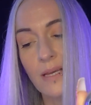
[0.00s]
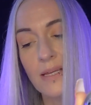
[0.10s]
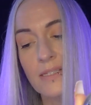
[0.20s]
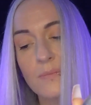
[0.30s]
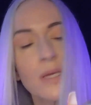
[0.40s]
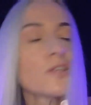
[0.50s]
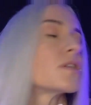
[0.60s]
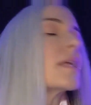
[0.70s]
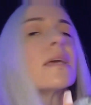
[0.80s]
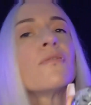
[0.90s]

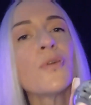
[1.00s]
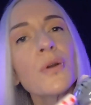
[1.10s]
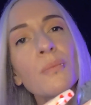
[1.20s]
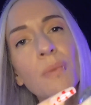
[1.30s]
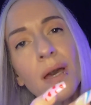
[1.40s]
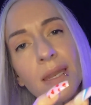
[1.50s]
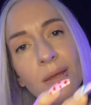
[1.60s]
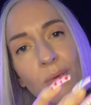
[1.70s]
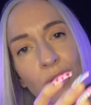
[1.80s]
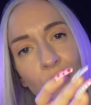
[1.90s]
especially if you combine
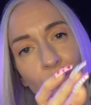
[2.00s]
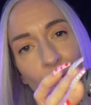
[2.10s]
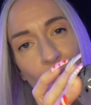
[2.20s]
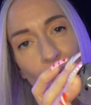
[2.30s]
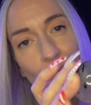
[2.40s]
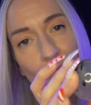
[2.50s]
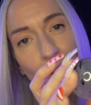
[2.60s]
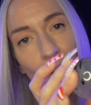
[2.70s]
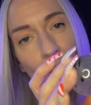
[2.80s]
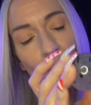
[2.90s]
it with fool's
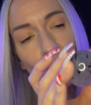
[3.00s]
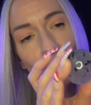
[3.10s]
gold.